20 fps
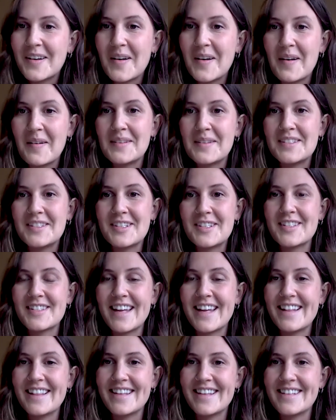so I was
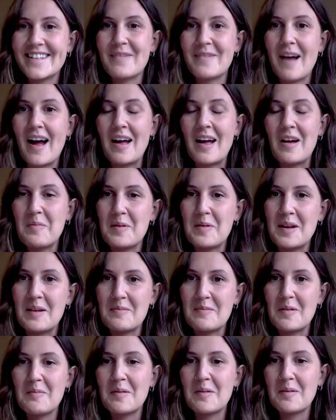just like this eye
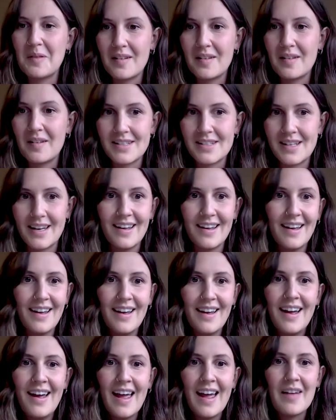opening moment where I was like,
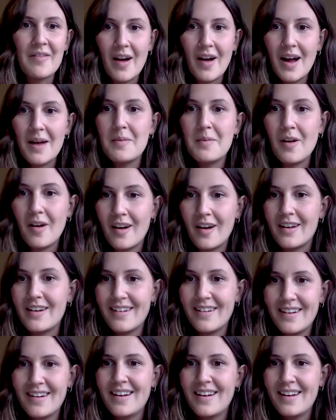if I'm
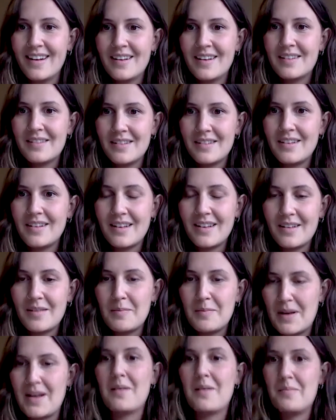not
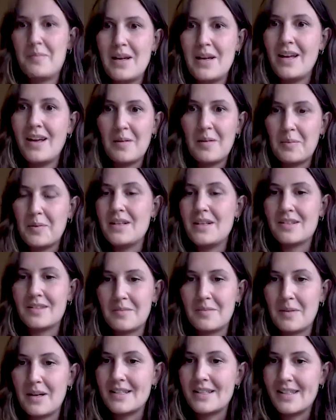become being a
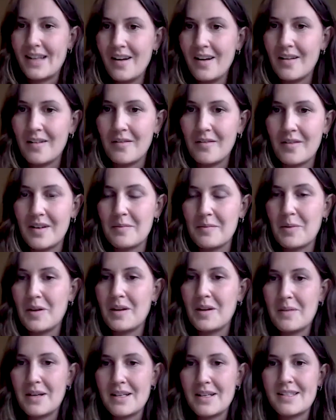pleaser to myself and
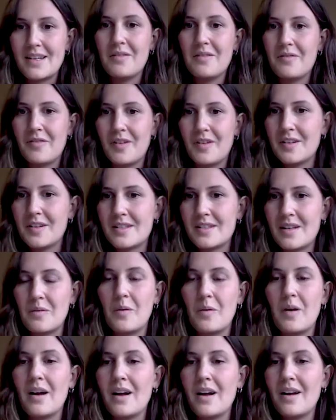putting myself first,
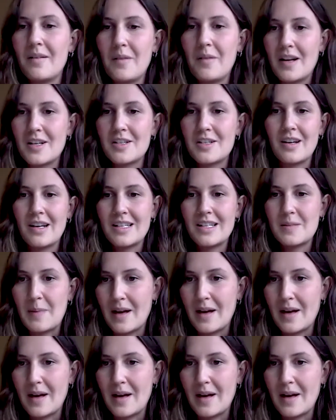then why, why should I